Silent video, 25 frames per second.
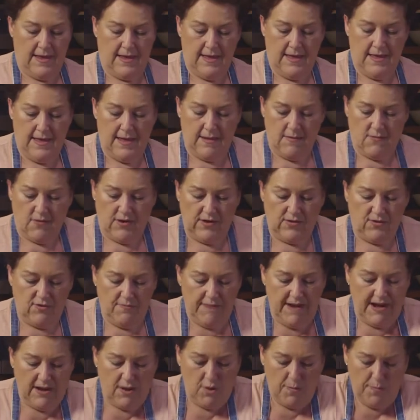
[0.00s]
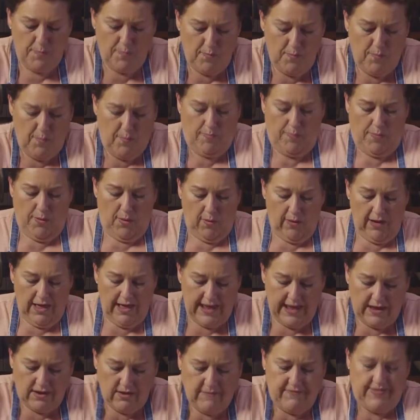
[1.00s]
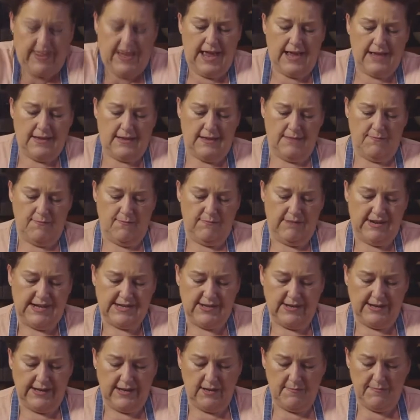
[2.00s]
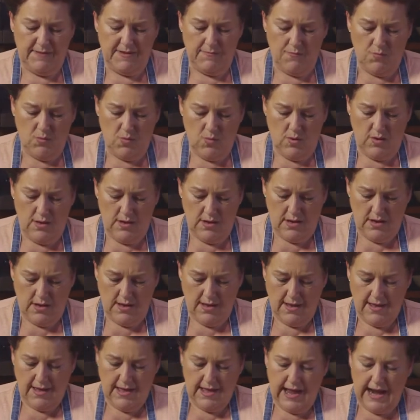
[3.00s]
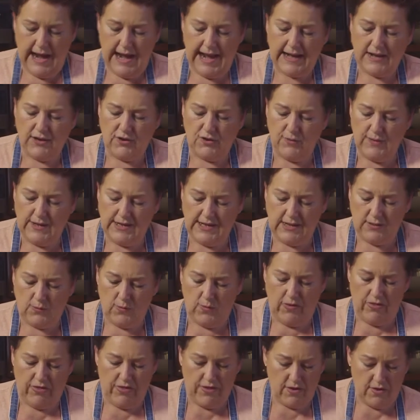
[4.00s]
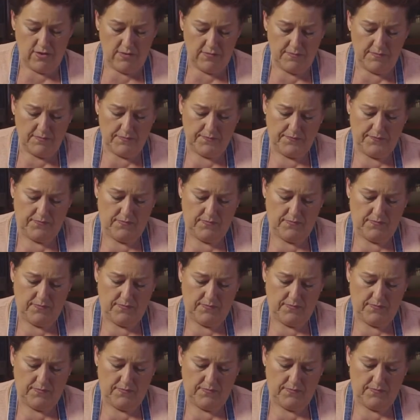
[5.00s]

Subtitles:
I'm going to make a ball out of that. Mix a little bit more. I like doing it with the